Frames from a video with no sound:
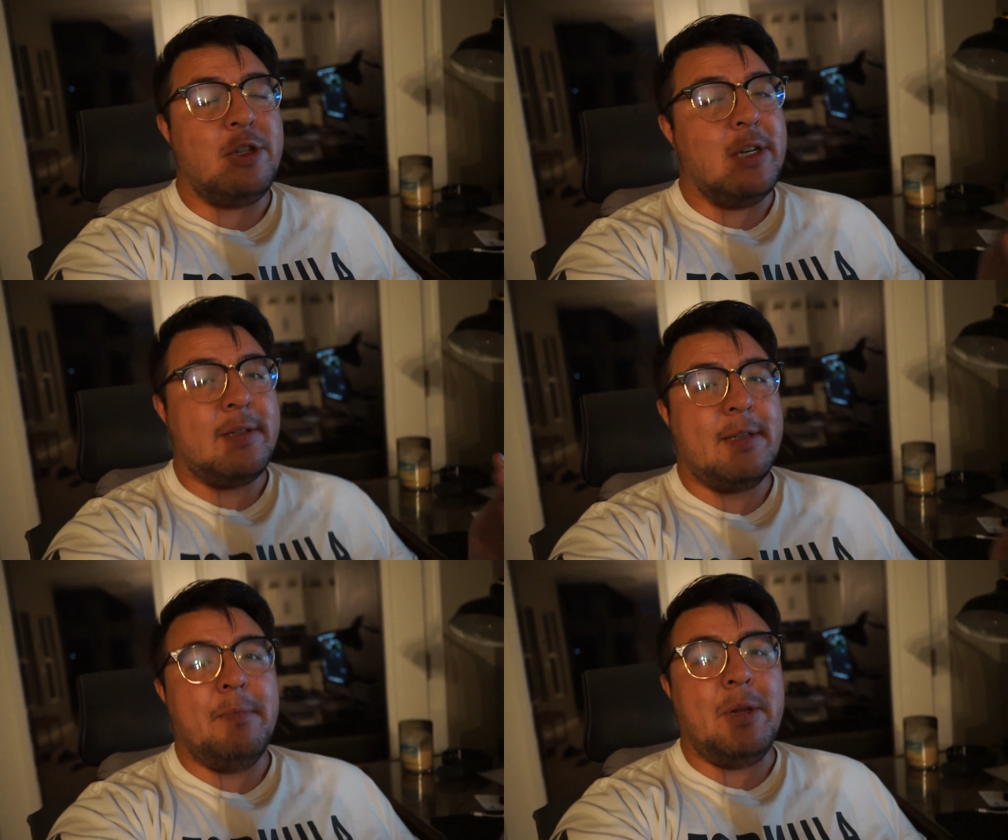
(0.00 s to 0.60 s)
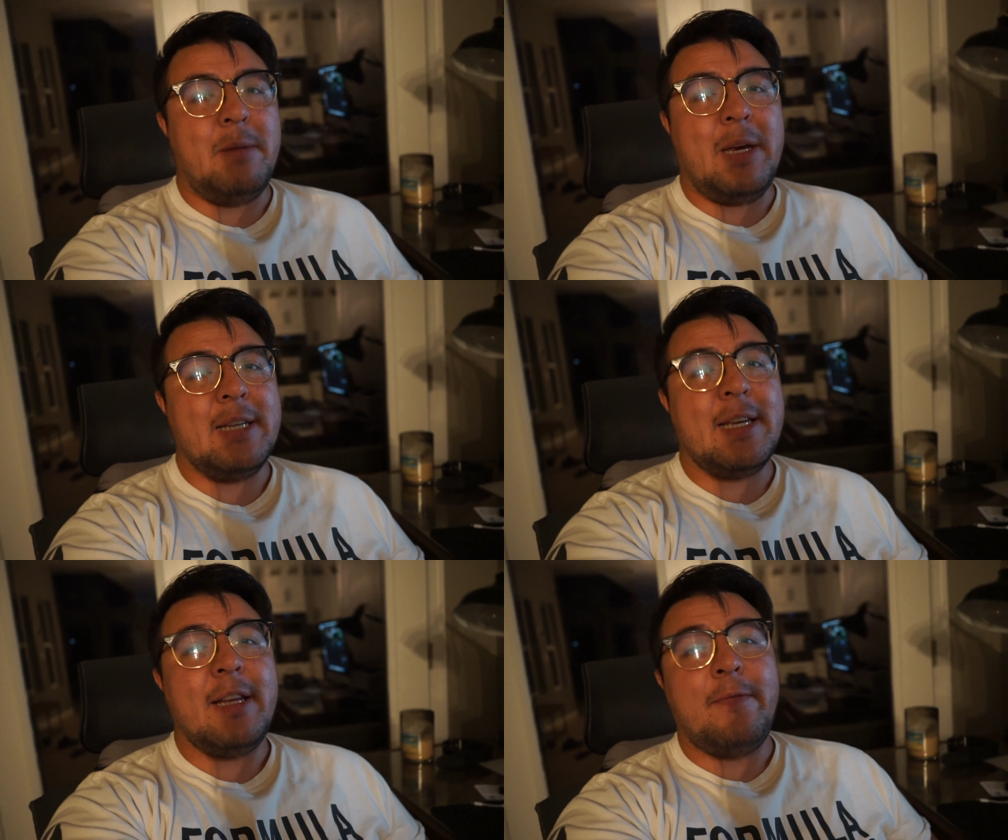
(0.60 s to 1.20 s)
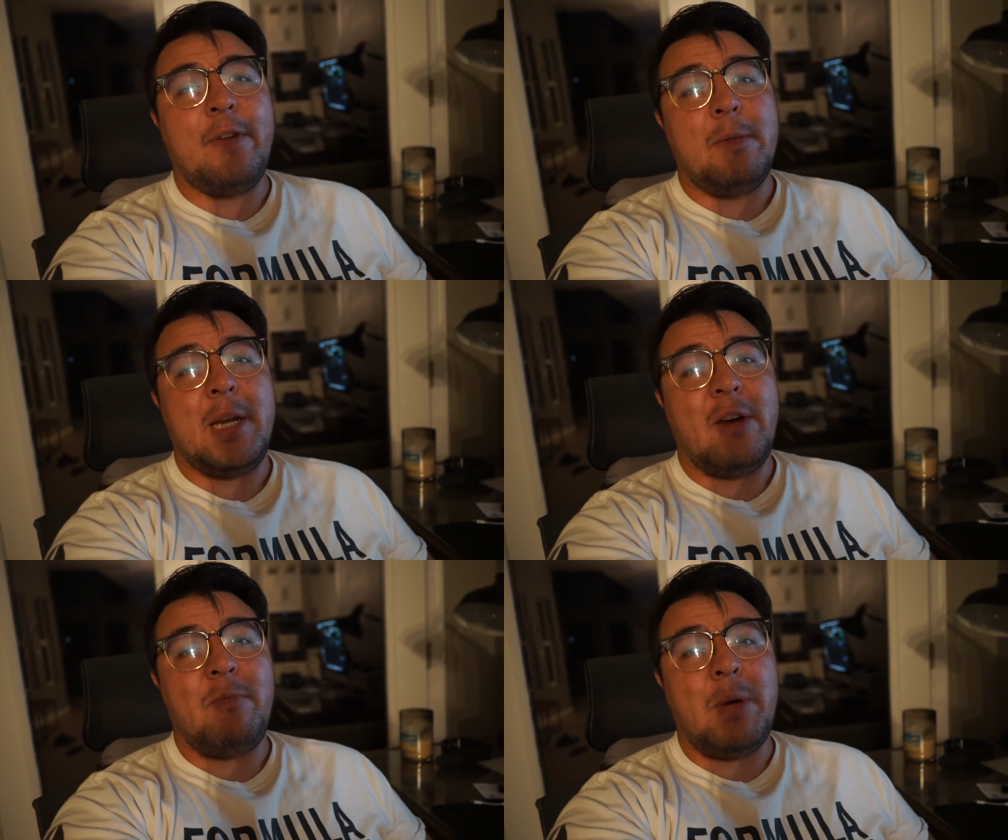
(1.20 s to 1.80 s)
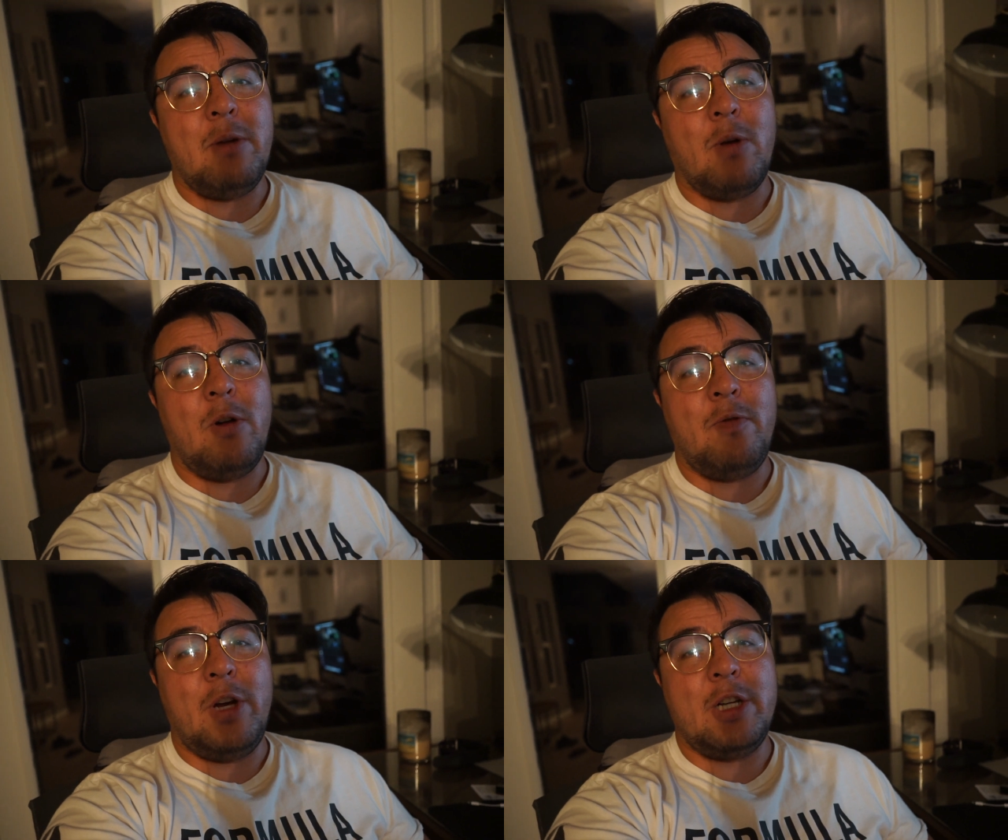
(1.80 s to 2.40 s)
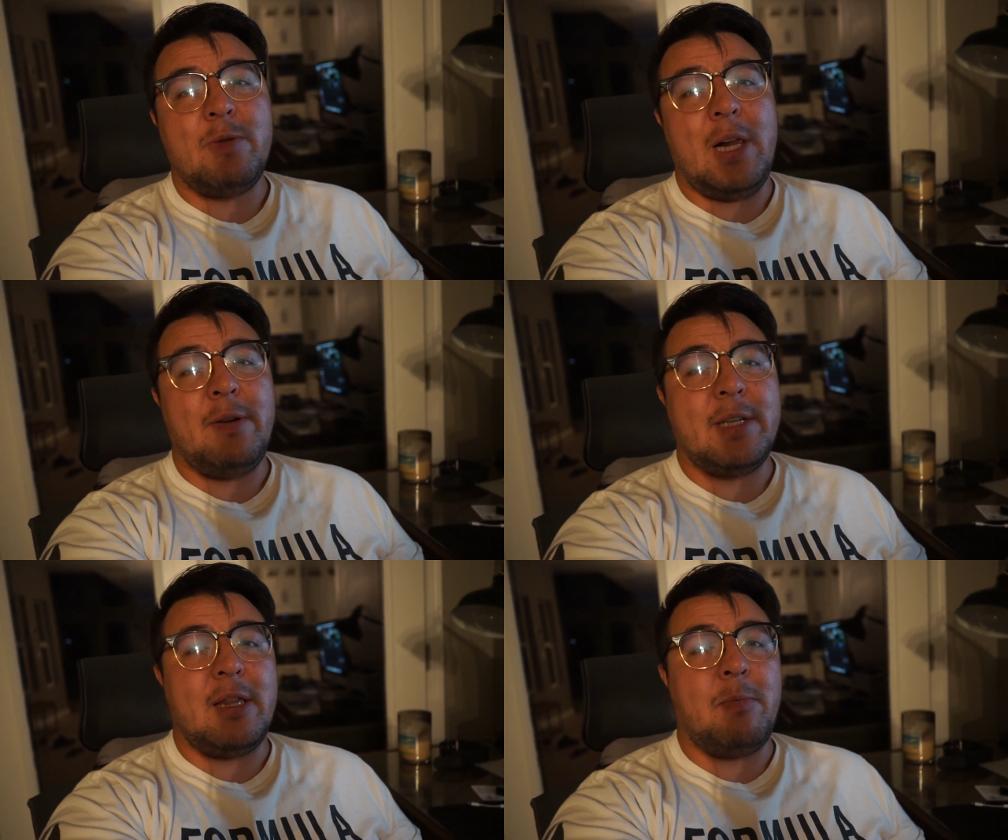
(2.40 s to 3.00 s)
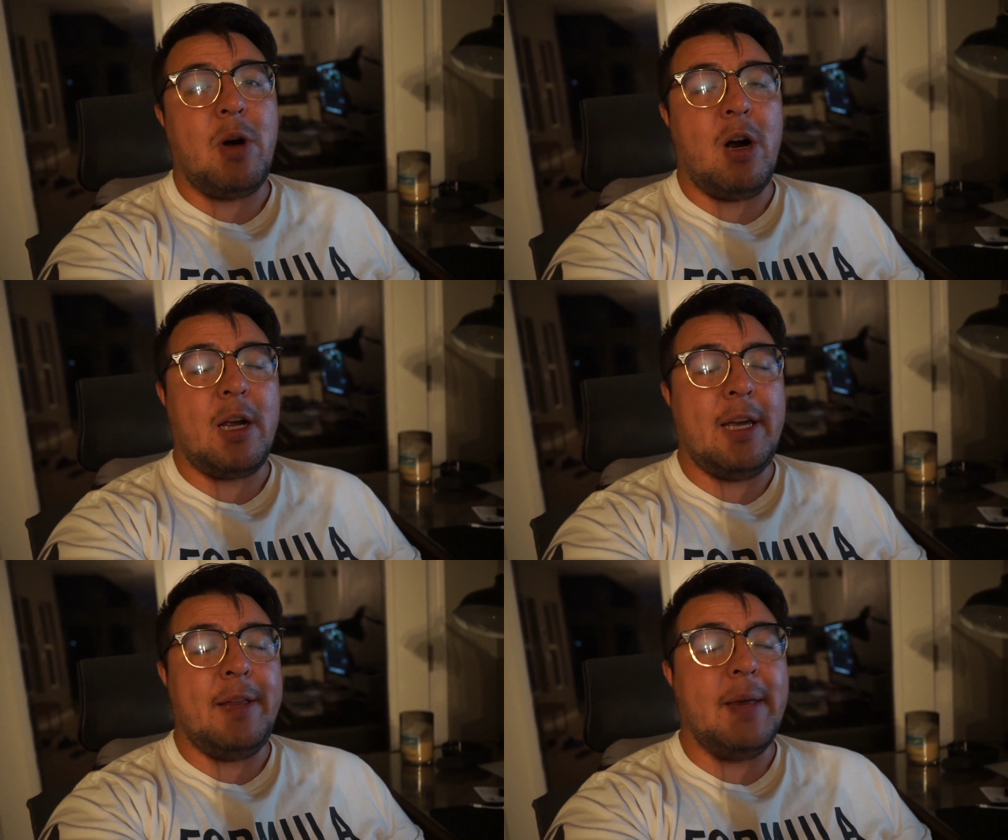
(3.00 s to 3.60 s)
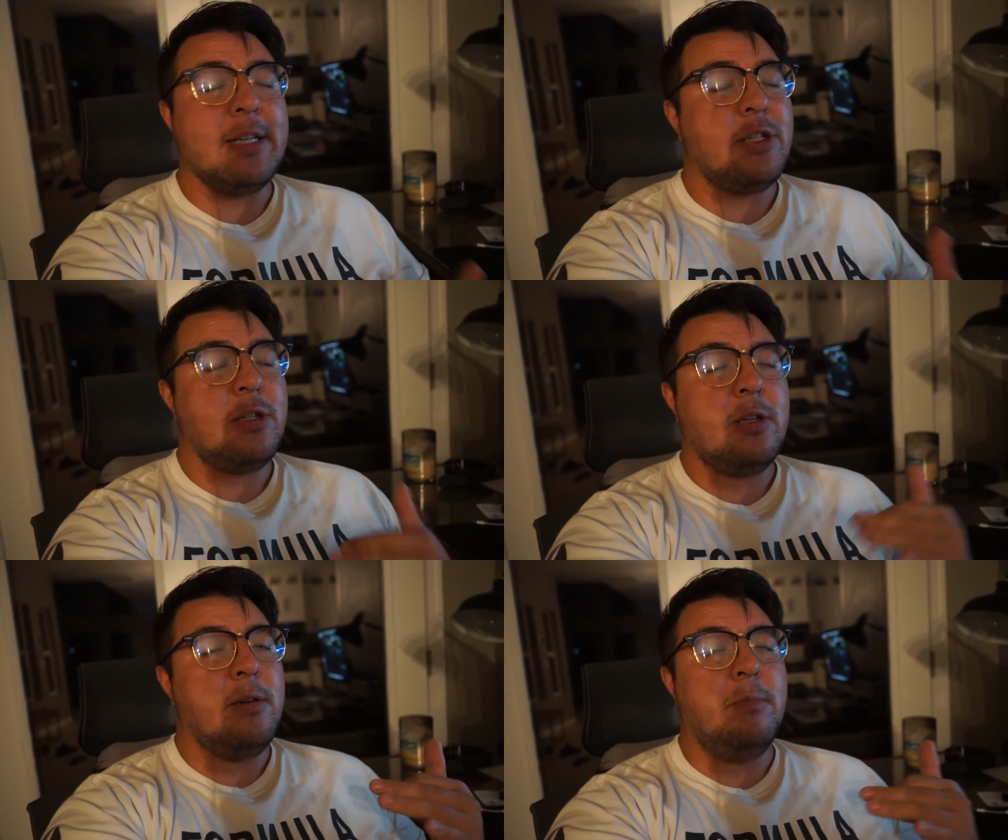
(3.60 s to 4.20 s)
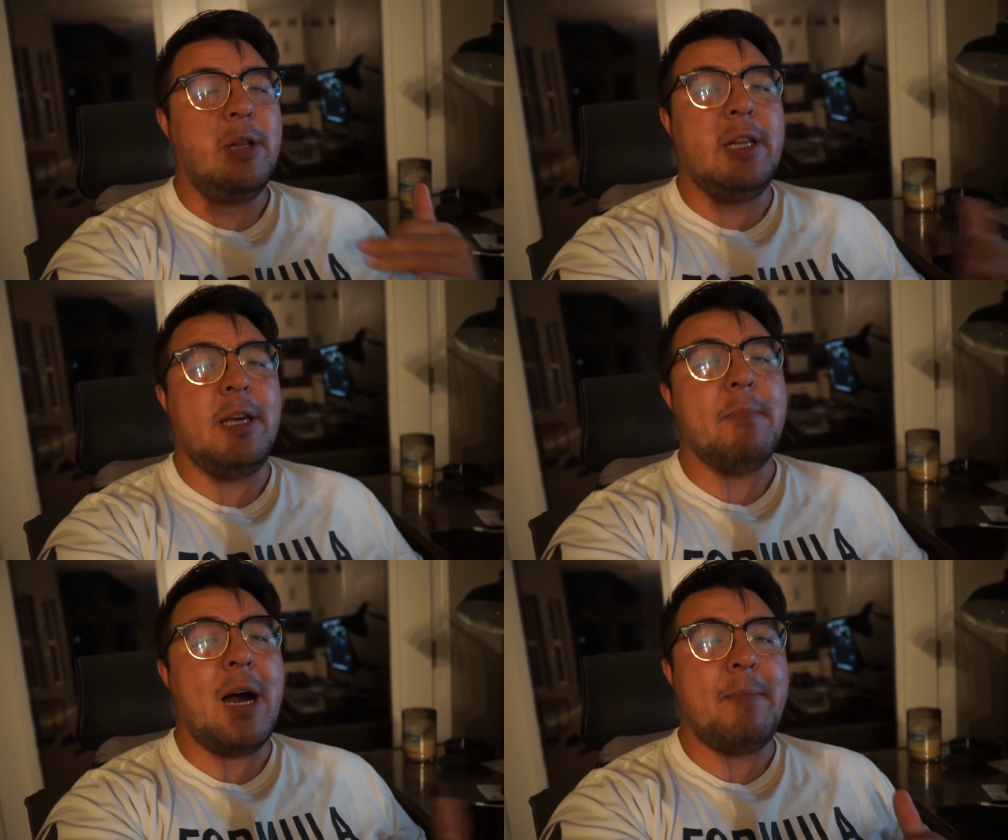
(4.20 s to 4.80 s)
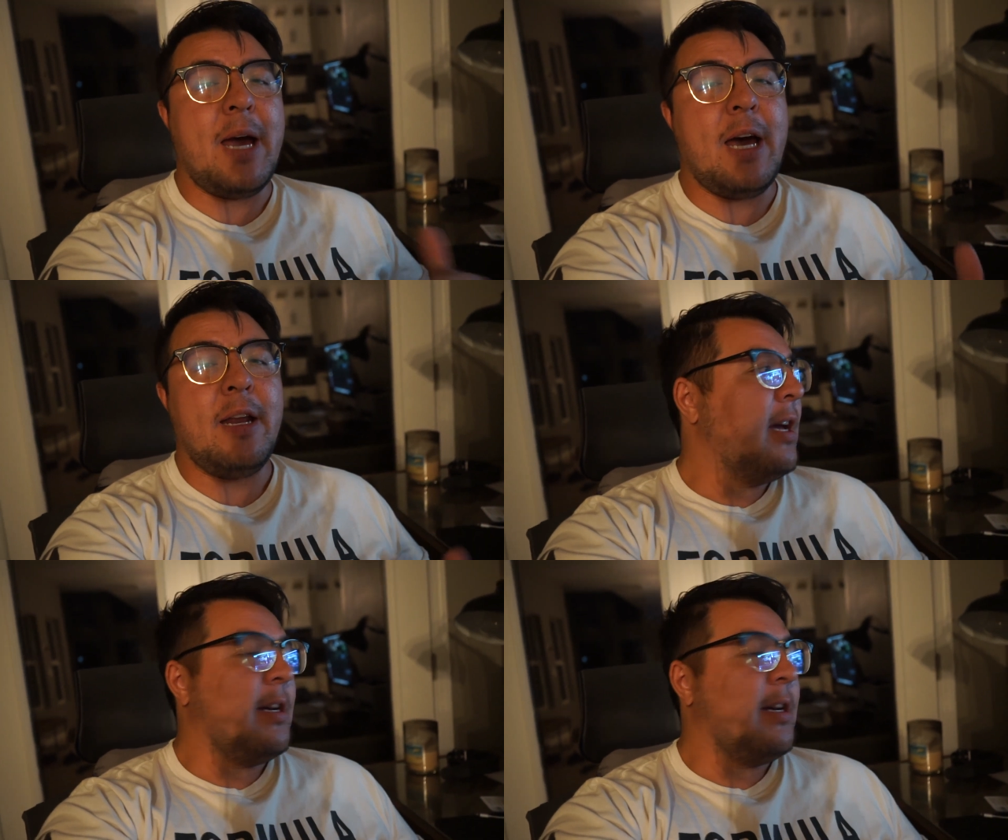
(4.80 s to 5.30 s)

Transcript: just simply because I didn't film enough B-roll footage while I was at the park, and that's completely my bad.